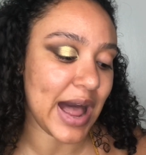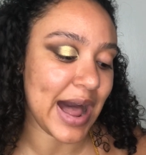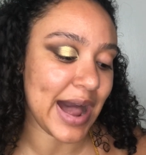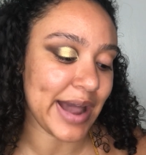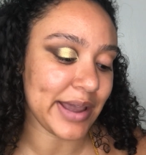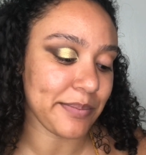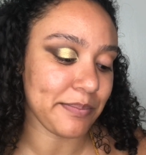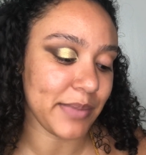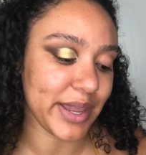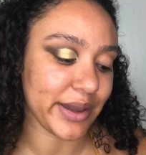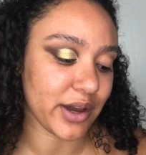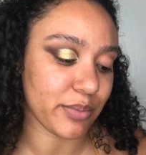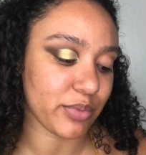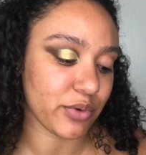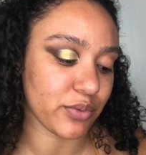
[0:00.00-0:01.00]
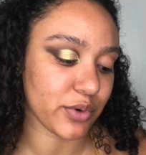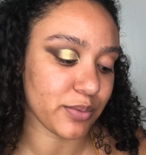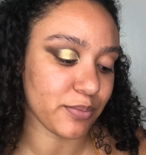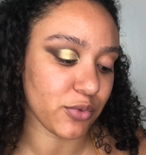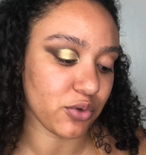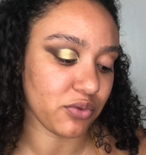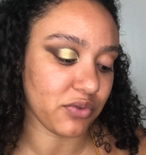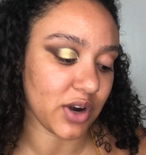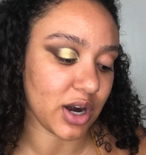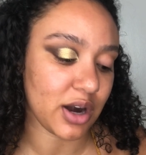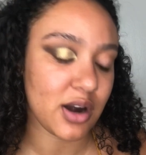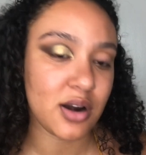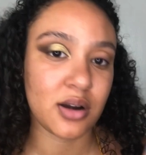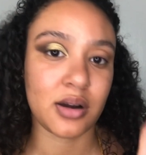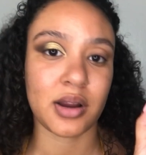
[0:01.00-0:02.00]
Eye Makeup
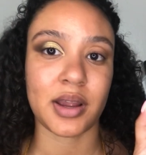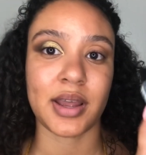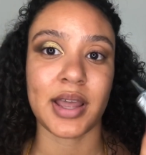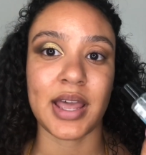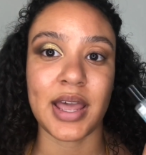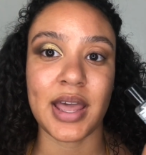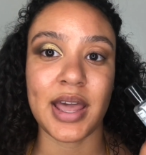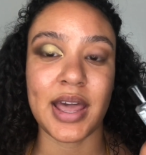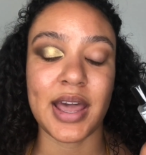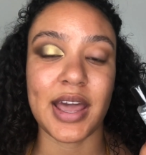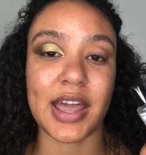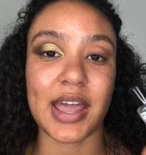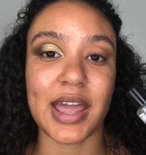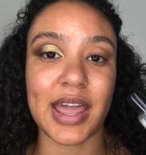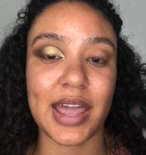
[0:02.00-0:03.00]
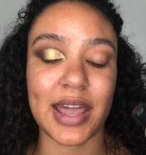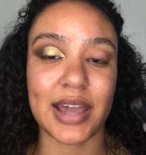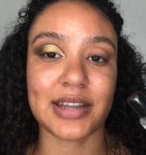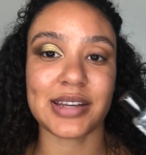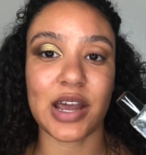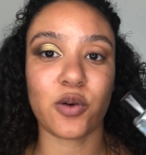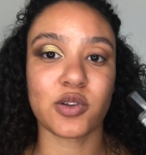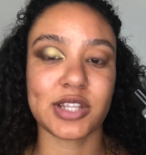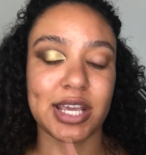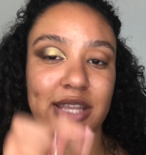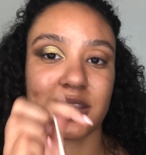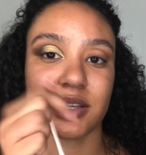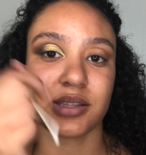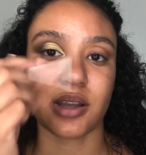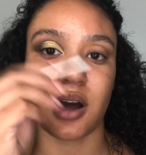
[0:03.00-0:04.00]
Remover, and I will take
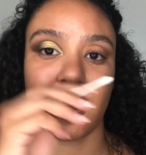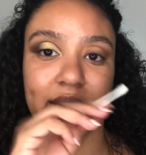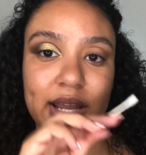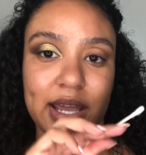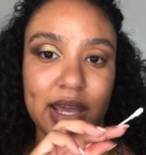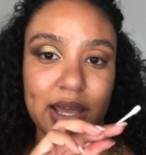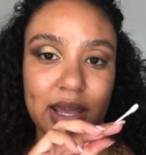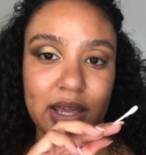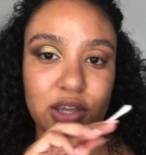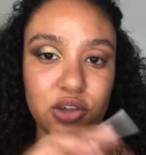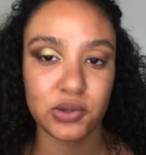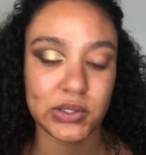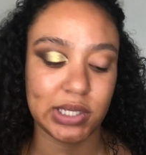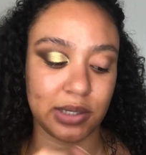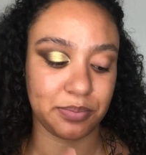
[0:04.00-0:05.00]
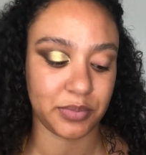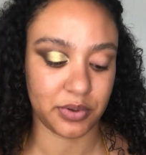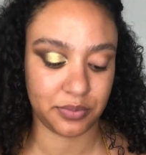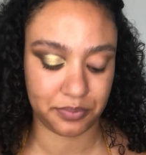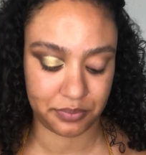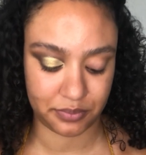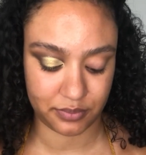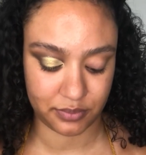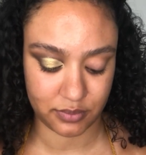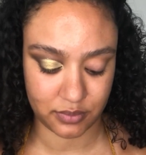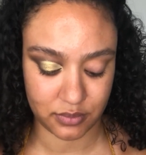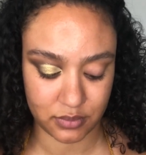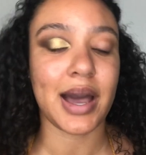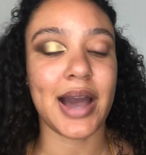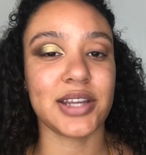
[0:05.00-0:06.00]
this on a Q-tip.
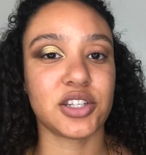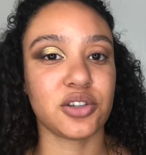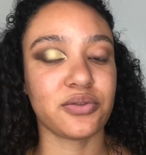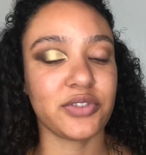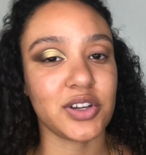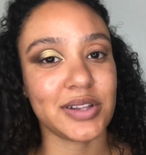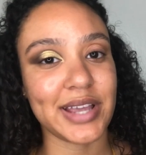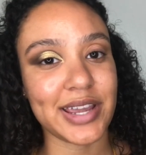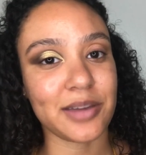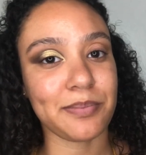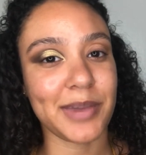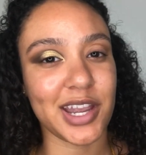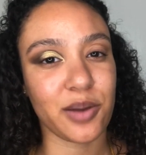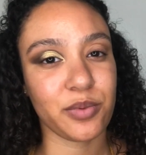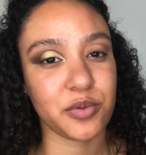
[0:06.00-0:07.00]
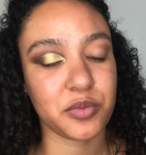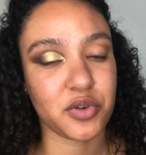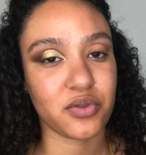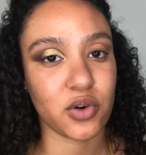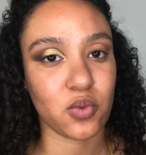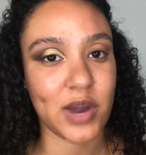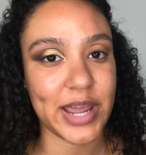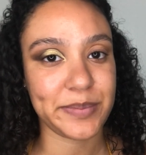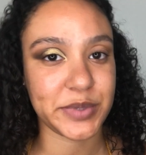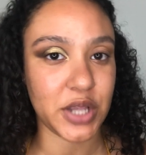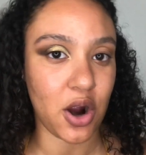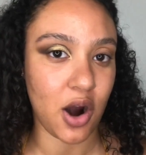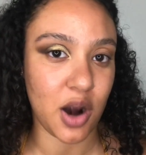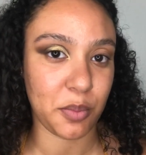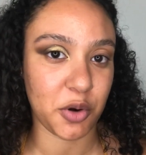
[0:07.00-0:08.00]
I do feel like makeup remover wipes
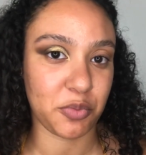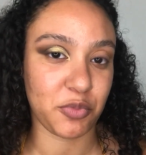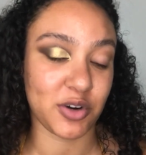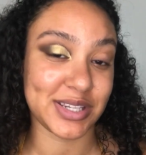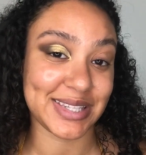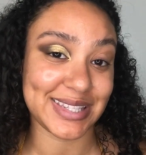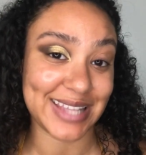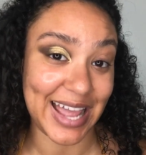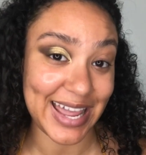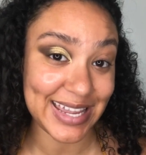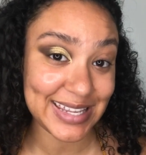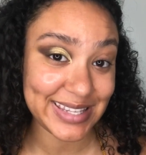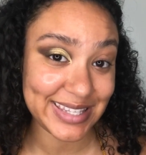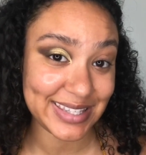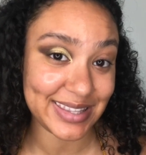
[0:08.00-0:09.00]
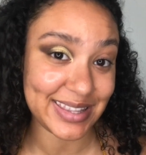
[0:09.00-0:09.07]
are more precise.